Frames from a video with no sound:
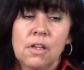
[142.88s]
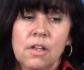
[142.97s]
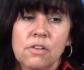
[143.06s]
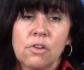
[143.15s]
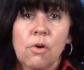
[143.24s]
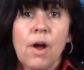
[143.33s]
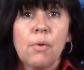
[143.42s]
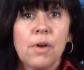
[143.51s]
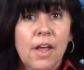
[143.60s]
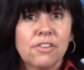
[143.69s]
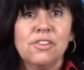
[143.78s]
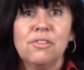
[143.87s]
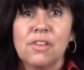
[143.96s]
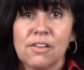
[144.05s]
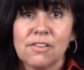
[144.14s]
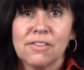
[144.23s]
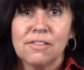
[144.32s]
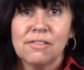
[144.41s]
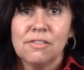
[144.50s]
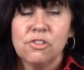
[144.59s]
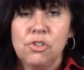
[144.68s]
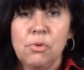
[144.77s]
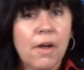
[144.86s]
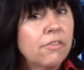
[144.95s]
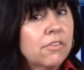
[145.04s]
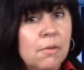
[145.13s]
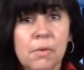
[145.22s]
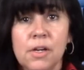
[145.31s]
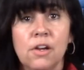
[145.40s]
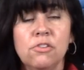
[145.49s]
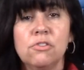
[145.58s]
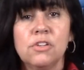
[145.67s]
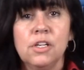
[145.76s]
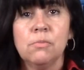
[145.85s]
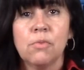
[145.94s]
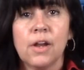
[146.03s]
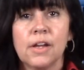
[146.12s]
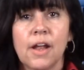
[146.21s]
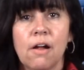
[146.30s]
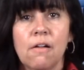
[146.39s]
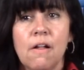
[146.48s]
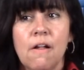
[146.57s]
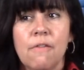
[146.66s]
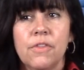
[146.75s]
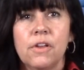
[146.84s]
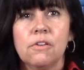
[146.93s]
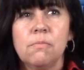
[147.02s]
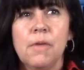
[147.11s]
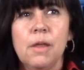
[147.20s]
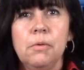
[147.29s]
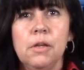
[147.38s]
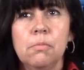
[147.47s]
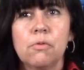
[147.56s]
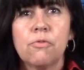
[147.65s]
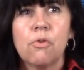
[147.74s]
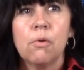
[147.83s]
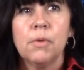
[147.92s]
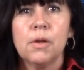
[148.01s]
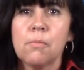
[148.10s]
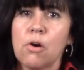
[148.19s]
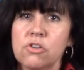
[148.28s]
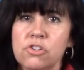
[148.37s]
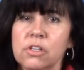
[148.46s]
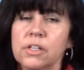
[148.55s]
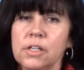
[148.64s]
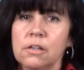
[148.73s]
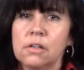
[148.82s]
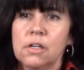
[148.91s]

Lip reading: So I would ask you this. Do you have somebody on your team right now that is maybe performing marginally